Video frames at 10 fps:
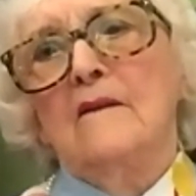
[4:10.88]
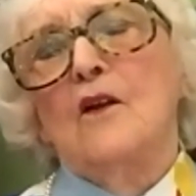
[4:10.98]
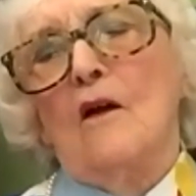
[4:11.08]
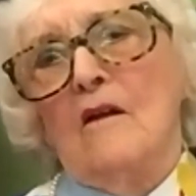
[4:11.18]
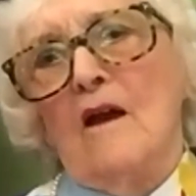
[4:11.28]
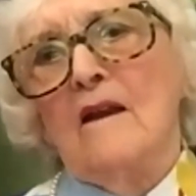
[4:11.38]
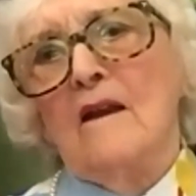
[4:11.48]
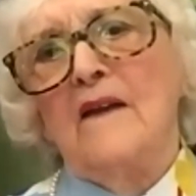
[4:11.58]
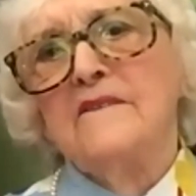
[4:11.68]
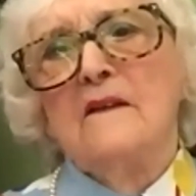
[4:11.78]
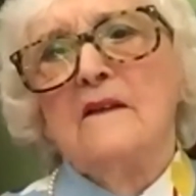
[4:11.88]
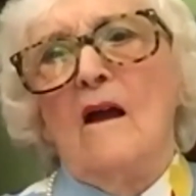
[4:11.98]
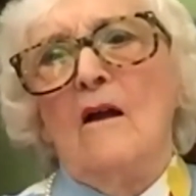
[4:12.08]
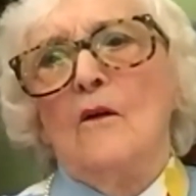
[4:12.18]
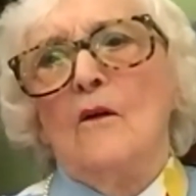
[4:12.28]
collar. And I said,
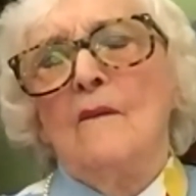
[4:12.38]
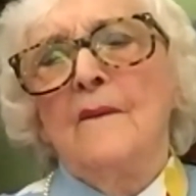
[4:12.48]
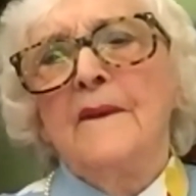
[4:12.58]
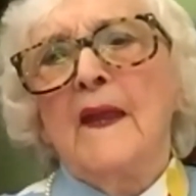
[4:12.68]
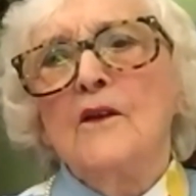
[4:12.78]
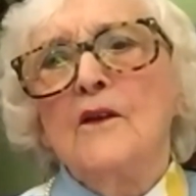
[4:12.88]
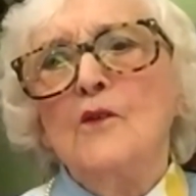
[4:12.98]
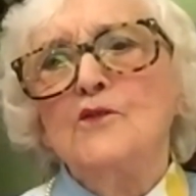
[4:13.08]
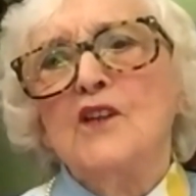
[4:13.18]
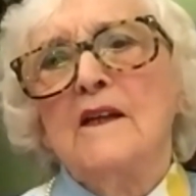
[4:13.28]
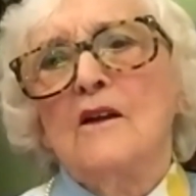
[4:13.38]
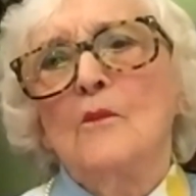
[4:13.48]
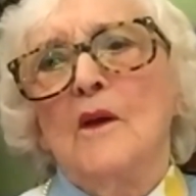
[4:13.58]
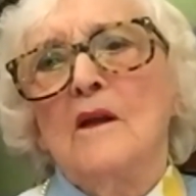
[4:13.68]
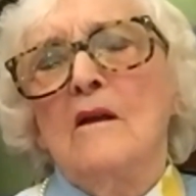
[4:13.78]
oh, no
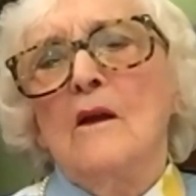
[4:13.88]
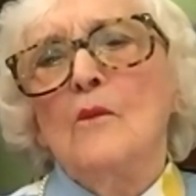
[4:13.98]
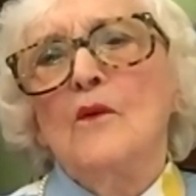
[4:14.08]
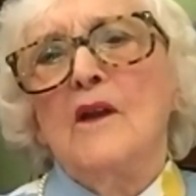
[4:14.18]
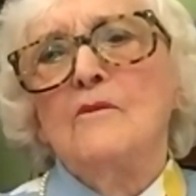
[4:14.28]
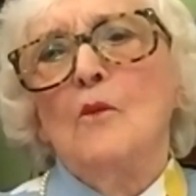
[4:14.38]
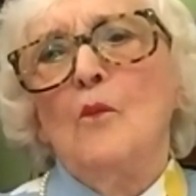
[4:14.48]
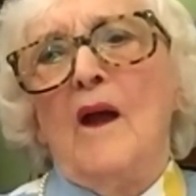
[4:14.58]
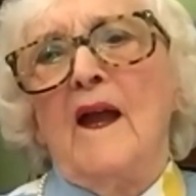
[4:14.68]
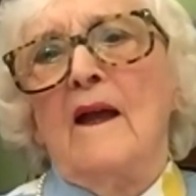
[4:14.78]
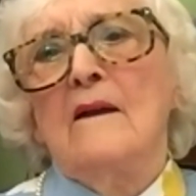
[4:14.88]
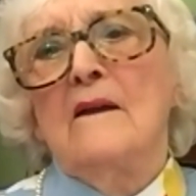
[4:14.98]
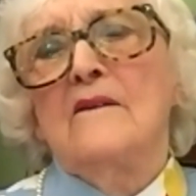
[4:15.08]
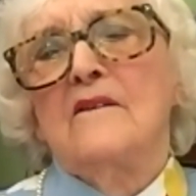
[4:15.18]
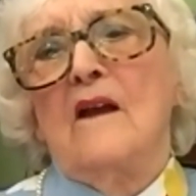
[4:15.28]
gentleman would ever wear
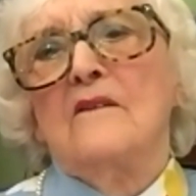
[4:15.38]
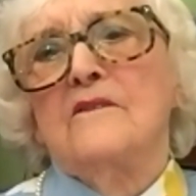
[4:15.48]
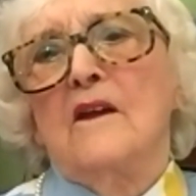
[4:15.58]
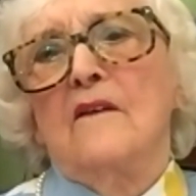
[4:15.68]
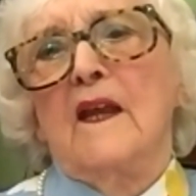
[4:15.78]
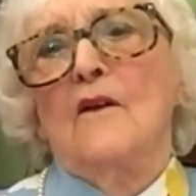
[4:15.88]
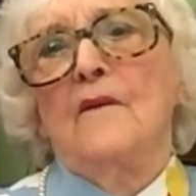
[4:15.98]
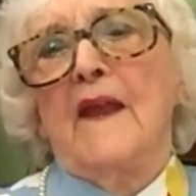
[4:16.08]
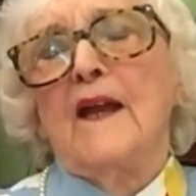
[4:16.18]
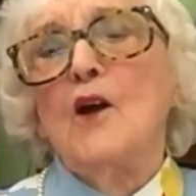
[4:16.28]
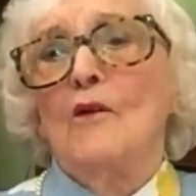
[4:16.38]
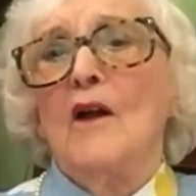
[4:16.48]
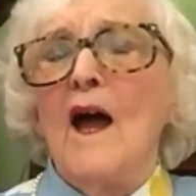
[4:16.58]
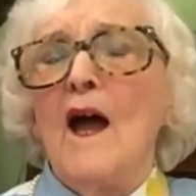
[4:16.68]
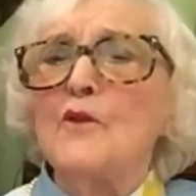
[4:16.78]
such a thing on their collar.
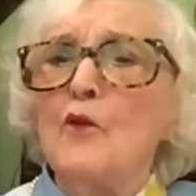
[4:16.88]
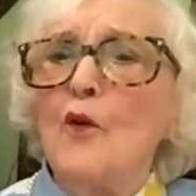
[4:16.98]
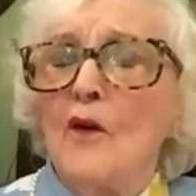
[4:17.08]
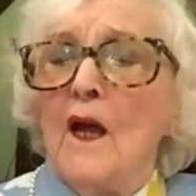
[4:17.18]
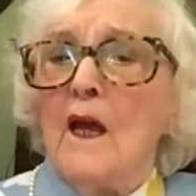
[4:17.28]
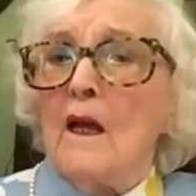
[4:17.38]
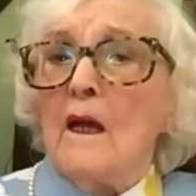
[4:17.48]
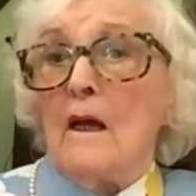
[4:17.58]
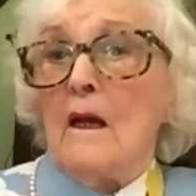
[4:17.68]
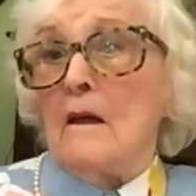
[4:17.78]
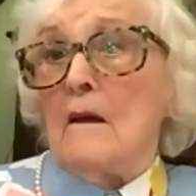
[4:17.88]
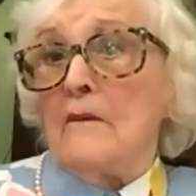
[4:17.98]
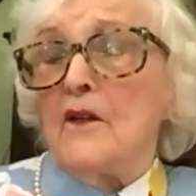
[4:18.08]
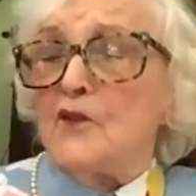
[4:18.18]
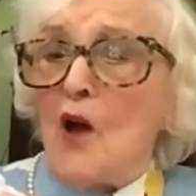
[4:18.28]
And after all,
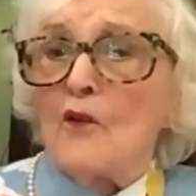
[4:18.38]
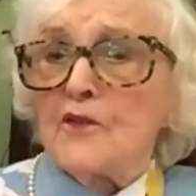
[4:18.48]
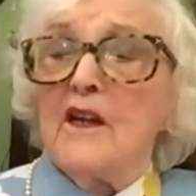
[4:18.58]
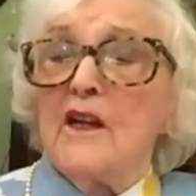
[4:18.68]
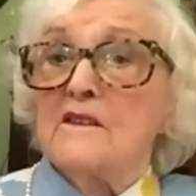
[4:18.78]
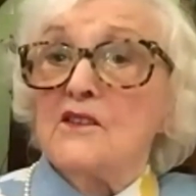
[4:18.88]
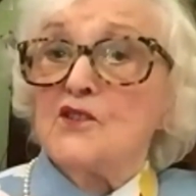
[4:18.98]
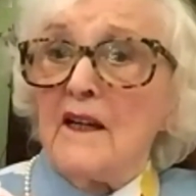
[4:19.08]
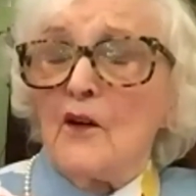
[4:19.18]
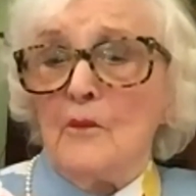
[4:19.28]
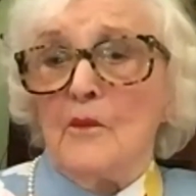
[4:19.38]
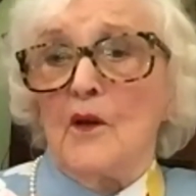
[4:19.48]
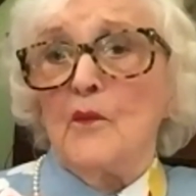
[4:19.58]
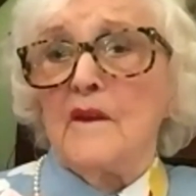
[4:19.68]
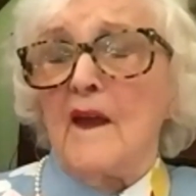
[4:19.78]
the doctor is a
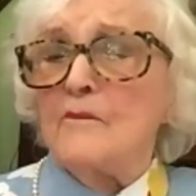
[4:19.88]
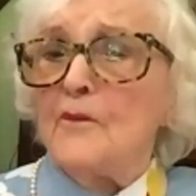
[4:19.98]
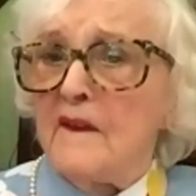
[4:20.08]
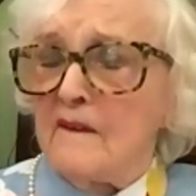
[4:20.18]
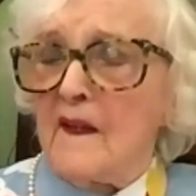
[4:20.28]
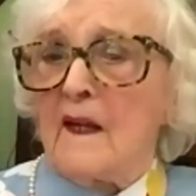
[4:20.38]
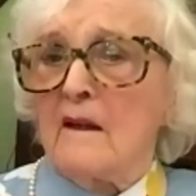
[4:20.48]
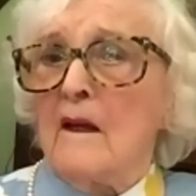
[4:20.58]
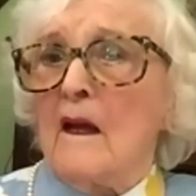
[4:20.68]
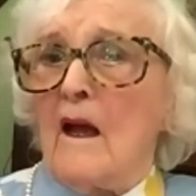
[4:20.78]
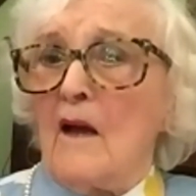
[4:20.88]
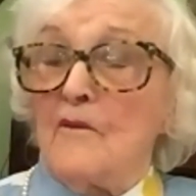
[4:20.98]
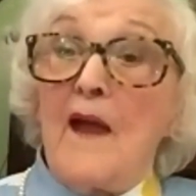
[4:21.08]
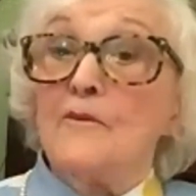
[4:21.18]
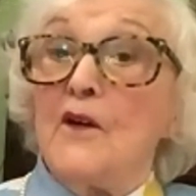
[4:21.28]
gentleman with everything, of
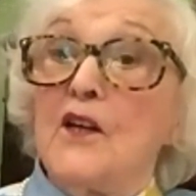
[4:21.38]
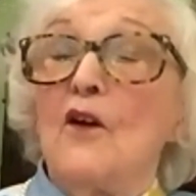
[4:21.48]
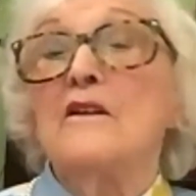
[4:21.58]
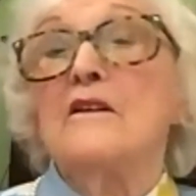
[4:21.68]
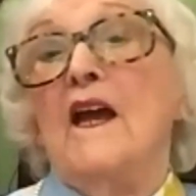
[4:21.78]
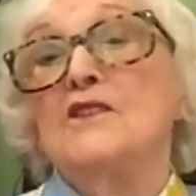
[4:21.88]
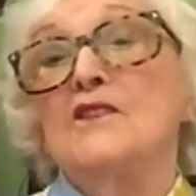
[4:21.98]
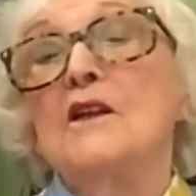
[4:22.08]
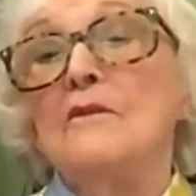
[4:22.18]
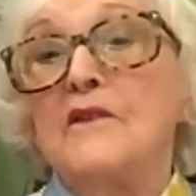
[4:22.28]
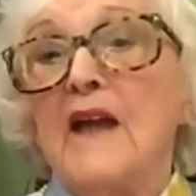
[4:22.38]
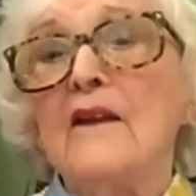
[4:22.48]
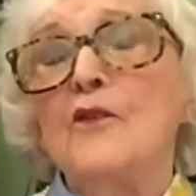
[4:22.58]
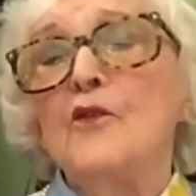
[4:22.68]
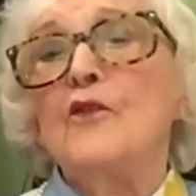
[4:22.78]
every connotation of
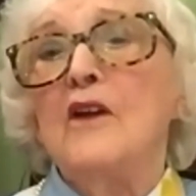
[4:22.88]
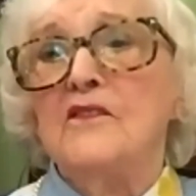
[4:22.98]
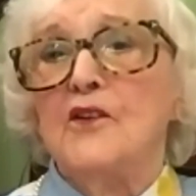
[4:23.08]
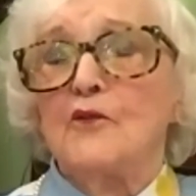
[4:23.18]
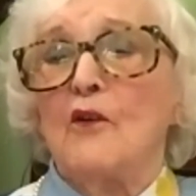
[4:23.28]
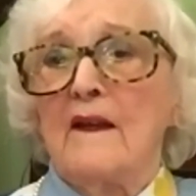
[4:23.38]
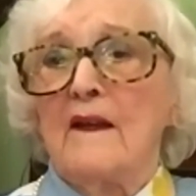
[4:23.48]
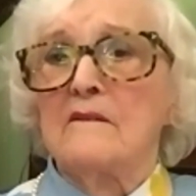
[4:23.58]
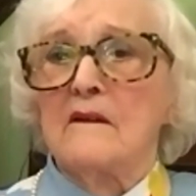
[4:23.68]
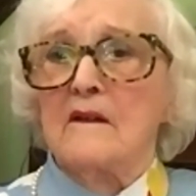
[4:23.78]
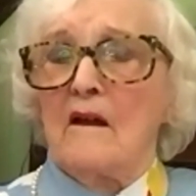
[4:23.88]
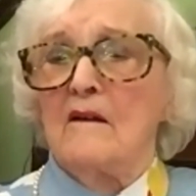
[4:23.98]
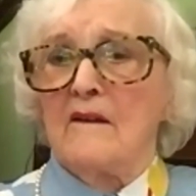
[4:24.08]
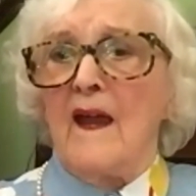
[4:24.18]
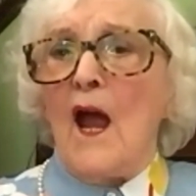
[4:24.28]
gallantry, strength,
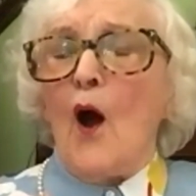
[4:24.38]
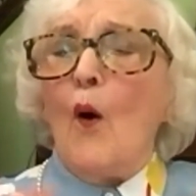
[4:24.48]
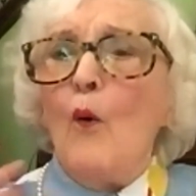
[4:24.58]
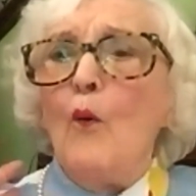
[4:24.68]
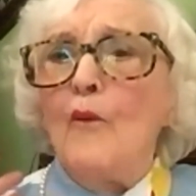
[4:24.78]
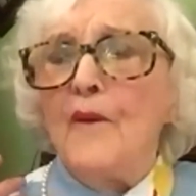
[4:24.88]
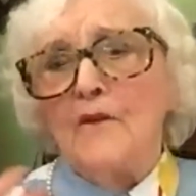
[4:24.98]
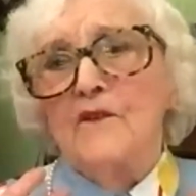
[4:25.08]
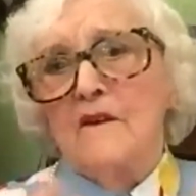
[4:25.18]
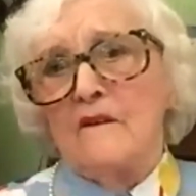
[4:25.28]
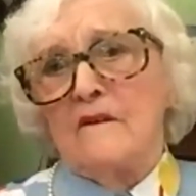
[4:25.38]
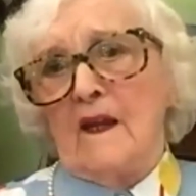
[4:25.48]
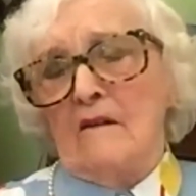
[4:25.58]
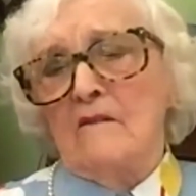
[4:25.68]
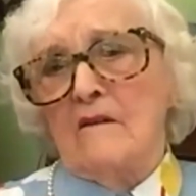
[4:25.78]
courtesy, all those
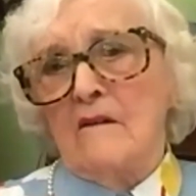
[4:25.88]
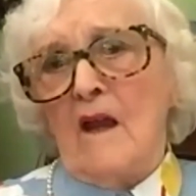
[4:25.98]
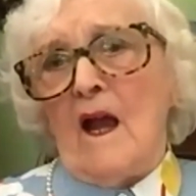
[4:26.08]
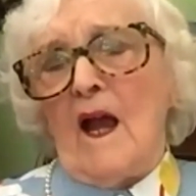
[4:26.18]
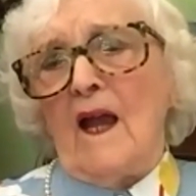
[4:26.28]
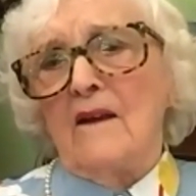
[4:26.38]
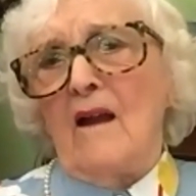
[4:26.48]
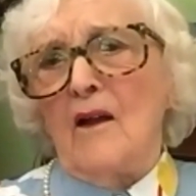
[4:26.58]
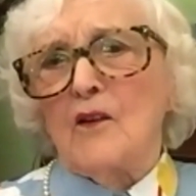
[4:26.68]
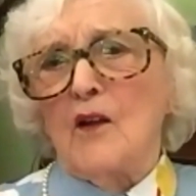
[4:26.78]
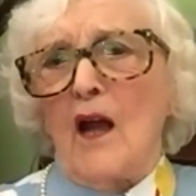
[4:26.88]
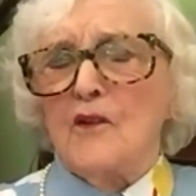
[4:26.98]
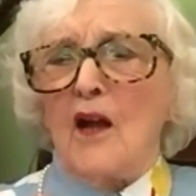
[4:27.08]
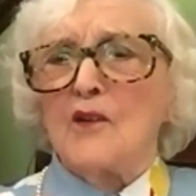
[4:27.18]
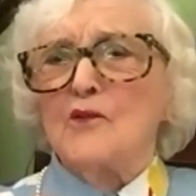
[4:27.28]
things. And
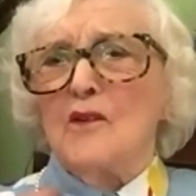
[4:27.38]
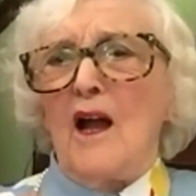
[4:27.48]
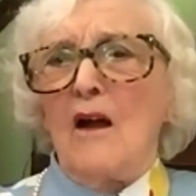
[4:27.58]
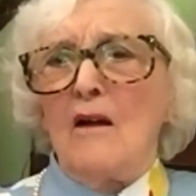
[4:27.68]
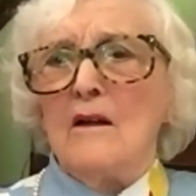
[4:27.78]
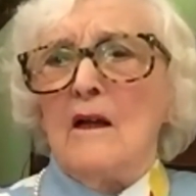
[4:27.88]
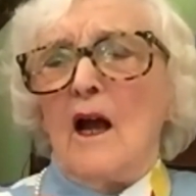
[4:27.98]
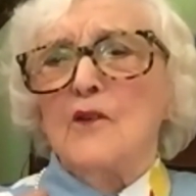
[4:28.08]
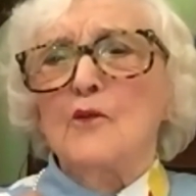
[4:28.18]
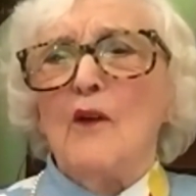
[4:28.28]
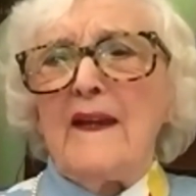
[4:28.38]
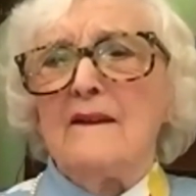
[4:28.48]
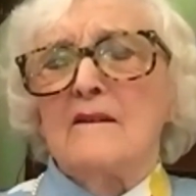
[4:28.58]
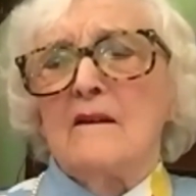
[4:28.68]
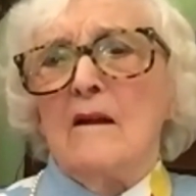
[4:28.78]
a
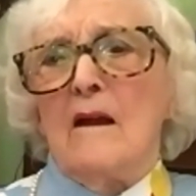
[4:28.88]
great